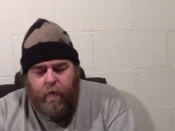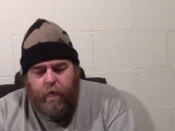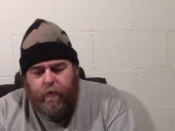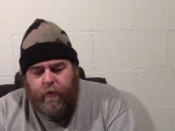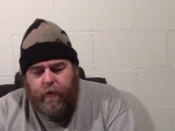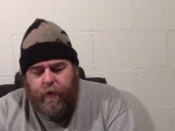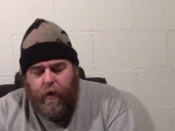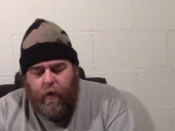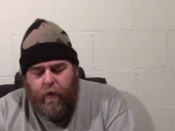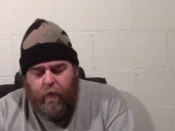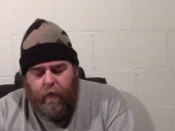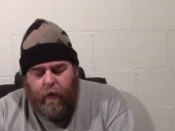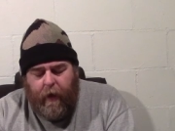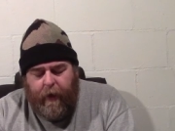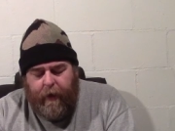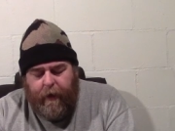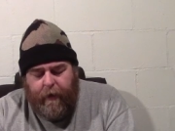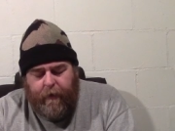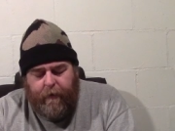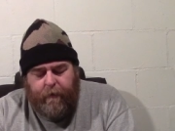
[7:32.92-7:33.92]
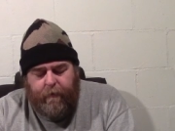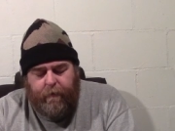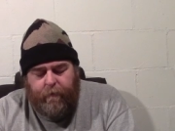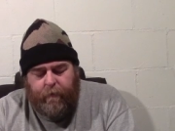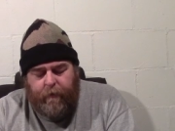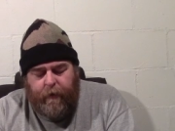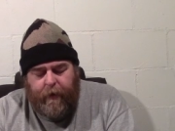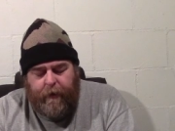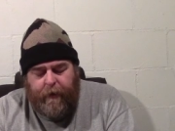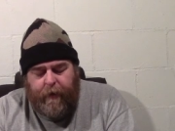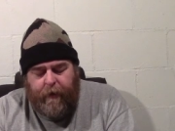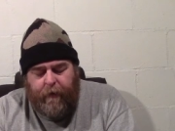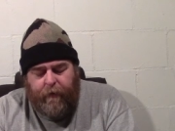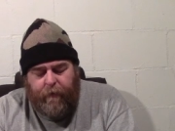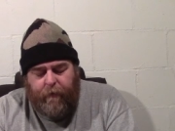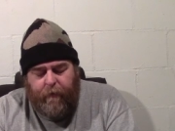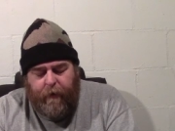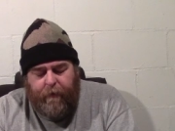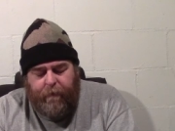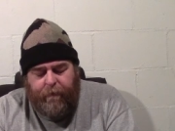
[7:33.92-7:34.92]
So I need to get
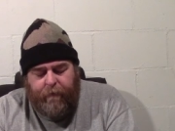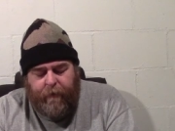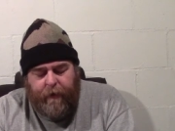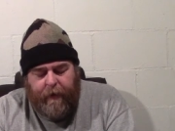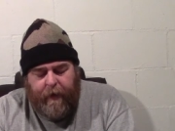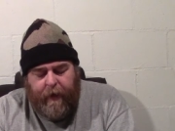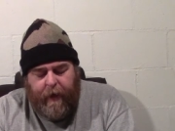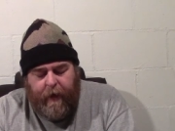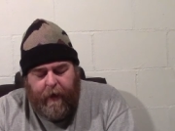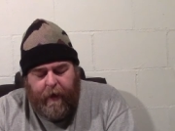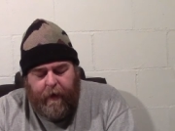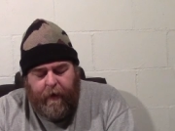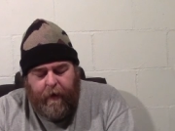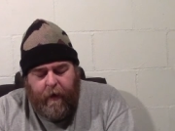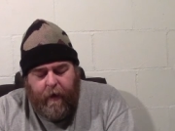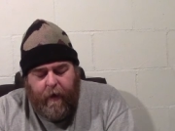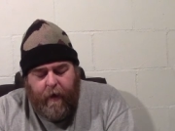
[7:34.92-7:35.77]
three for that,